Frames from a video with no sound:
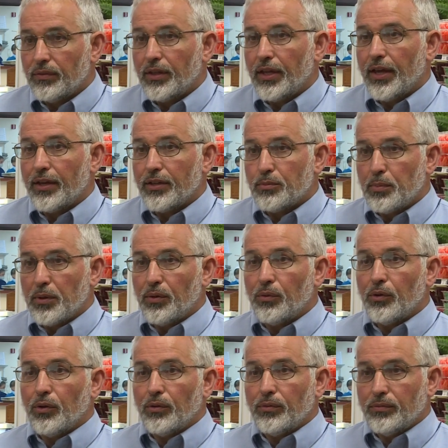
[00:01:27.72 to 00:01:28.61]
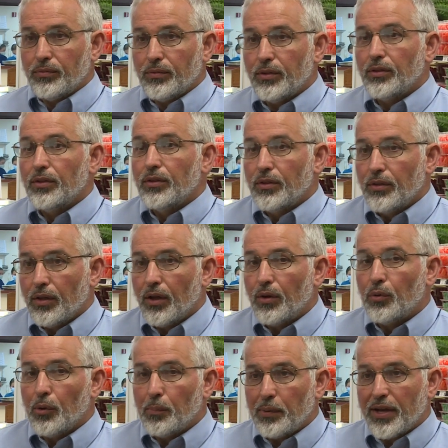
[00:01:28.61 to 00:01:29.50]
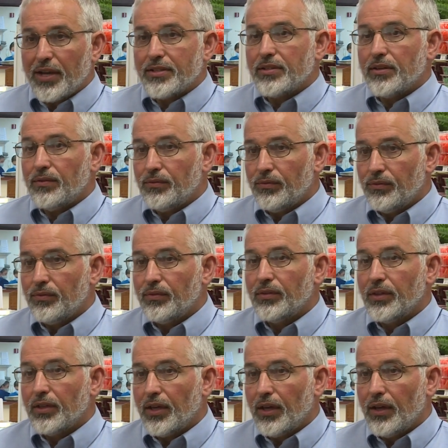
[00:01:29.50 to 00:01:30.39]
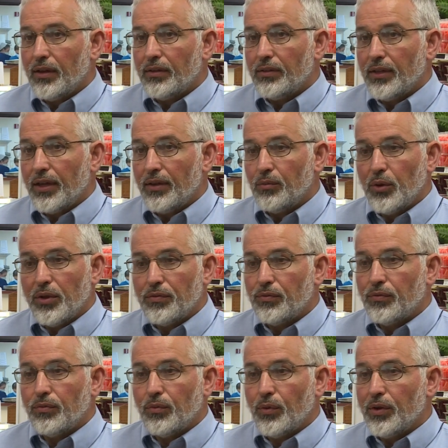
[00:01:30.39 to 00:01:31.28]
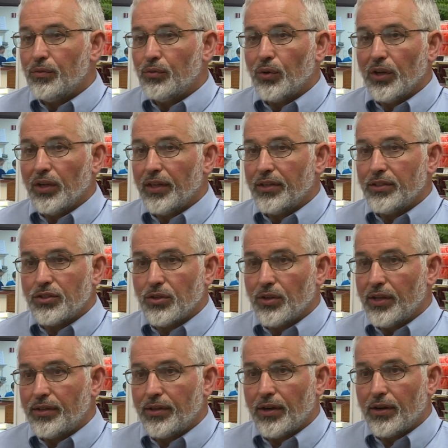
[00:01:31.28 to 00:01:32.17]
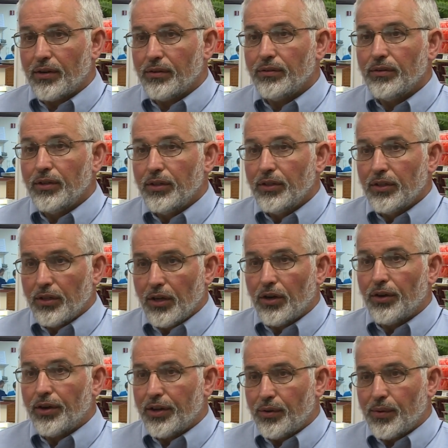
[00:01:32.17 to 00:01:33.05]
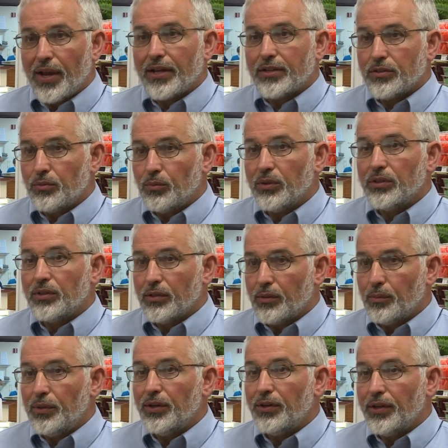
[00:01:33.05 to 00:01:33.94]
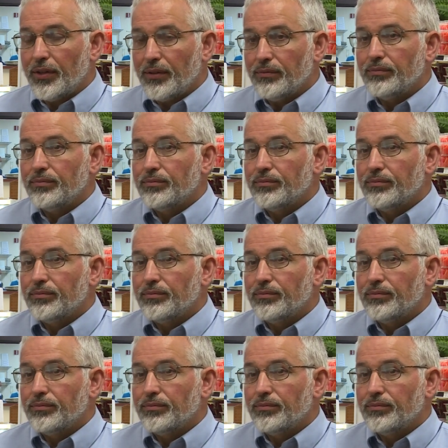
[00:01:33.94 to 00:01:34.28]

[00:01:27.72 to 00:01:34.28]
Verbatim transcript: Yeah, it's been real, a real positive, uh, and we've we've really enjoyed our our interaction with the community.